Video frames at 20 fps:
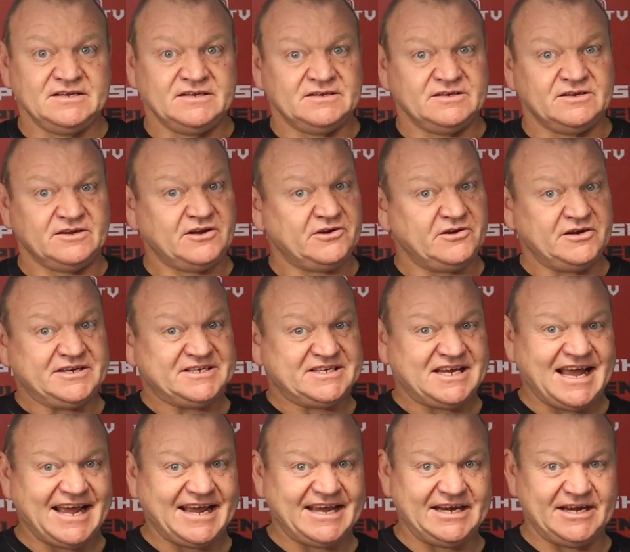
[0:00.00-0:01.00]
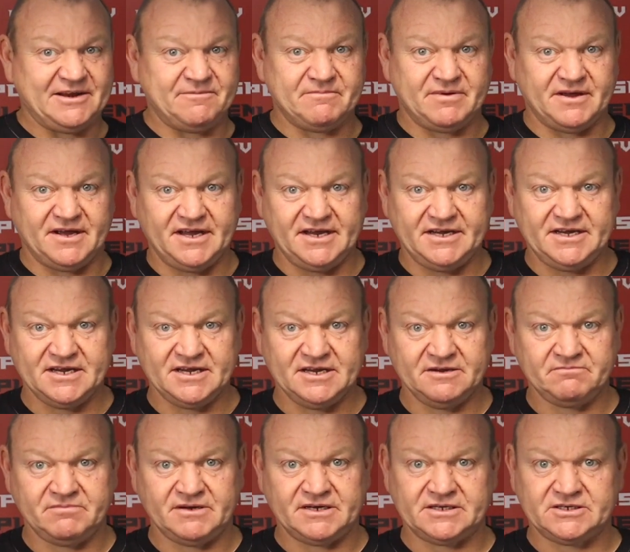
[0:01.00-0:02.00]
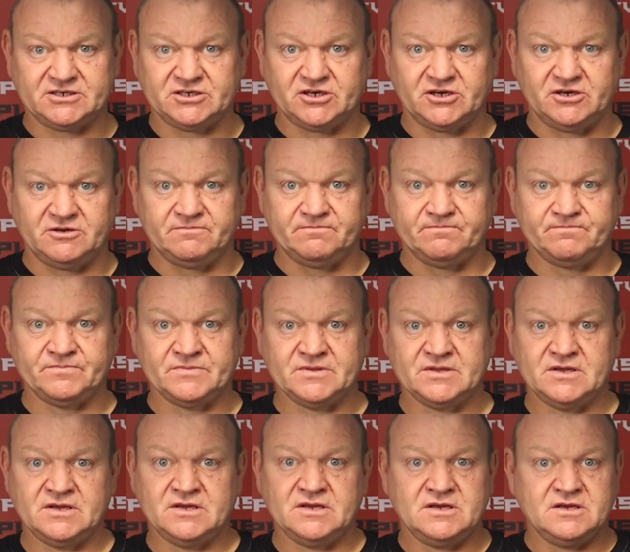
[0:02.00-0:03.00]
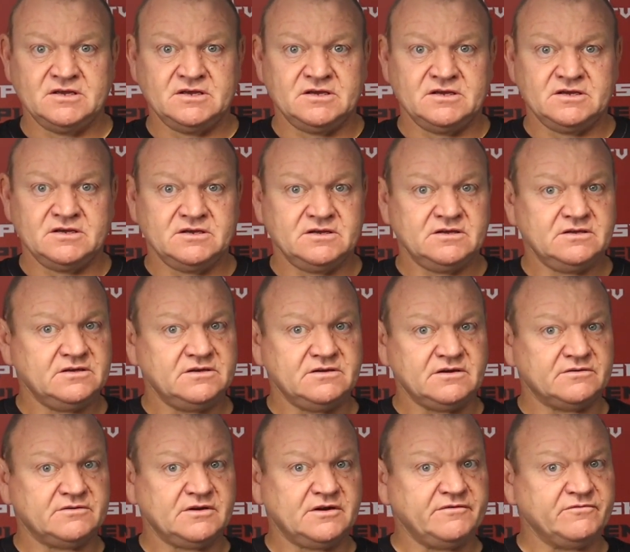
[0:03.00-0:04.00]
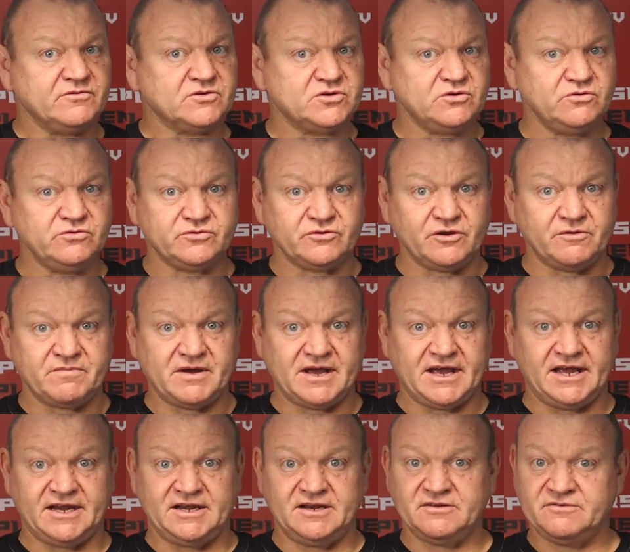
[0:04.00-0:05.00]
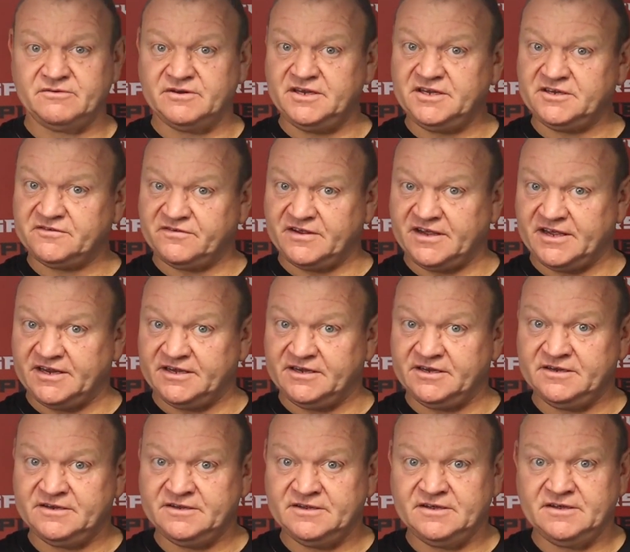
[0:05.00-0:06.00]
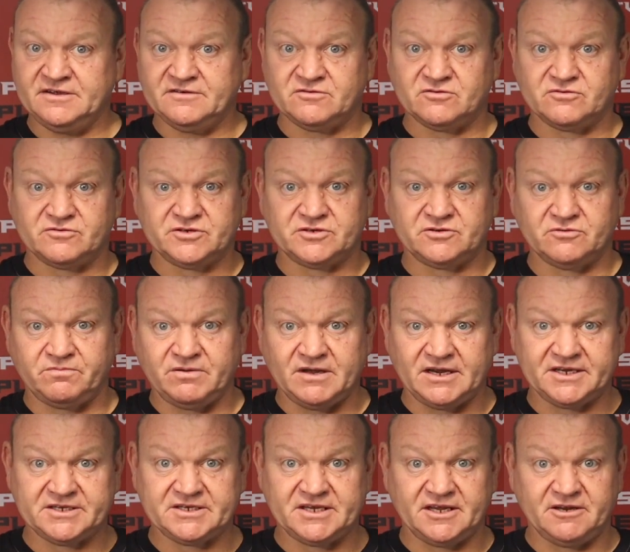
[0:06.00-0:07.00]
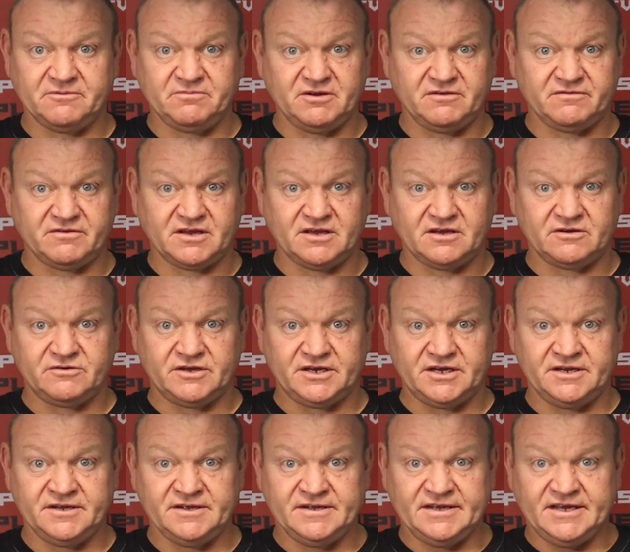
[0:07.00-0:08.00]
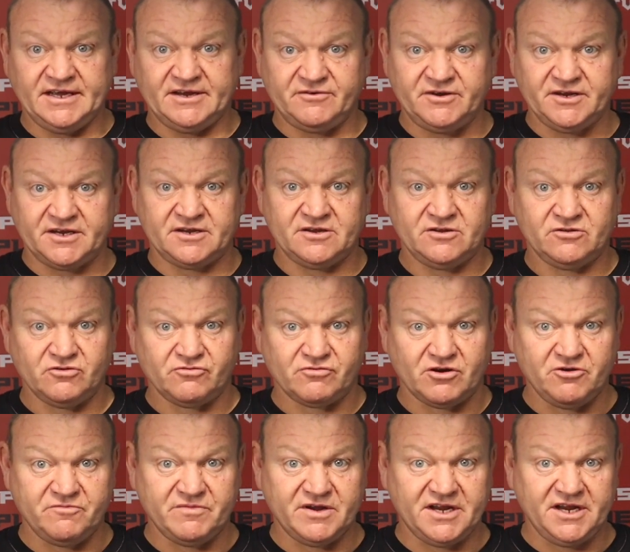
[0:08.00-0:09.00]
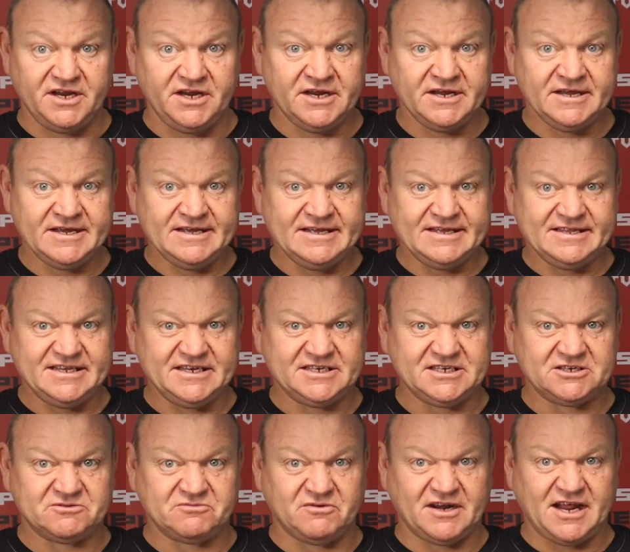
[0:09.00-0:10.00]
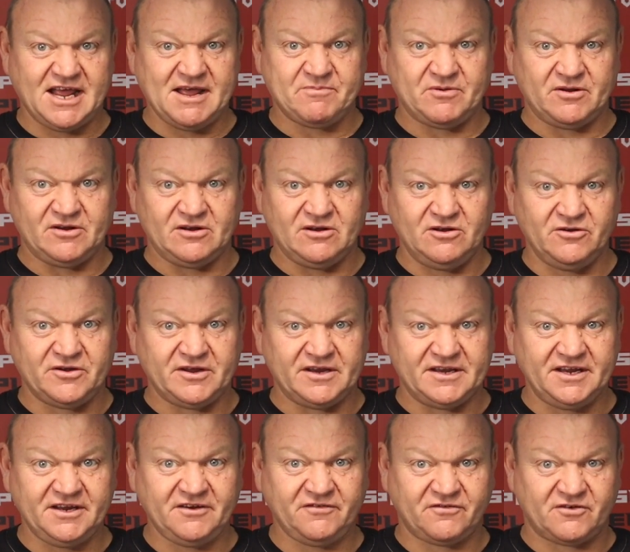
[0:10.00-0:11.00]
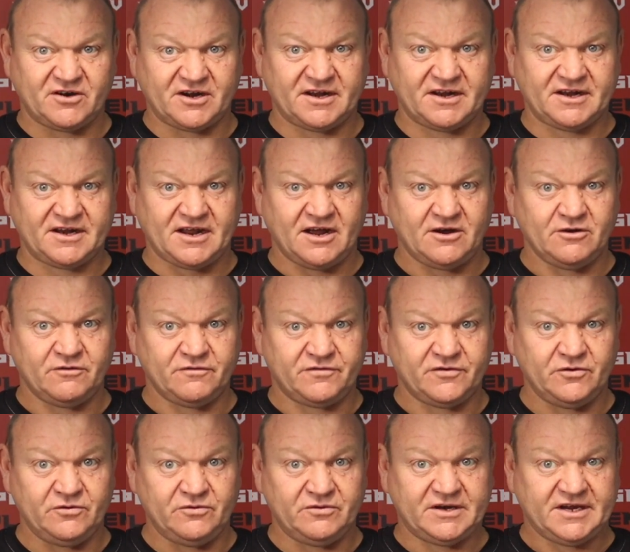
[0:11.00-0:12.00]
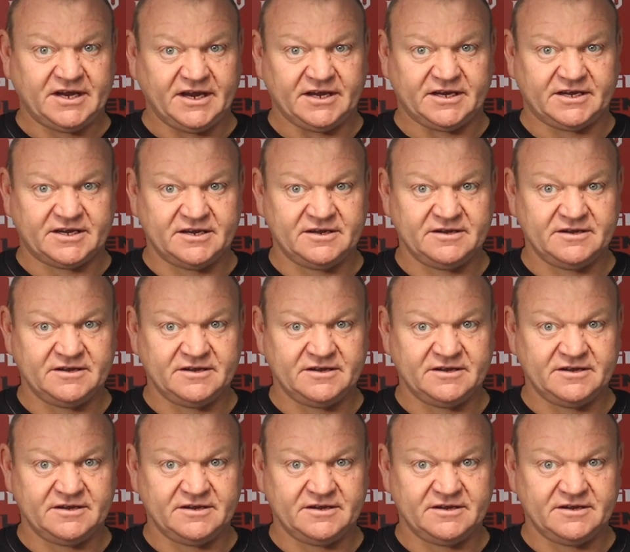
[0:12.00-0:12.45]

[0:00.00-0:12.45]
only tackle him bad, but, you know, don't even talk to him bad. When this fan from Crystal Palace had a bit of a go at Eric, the Romany, this is what happened. Look at this for a kung fu kick.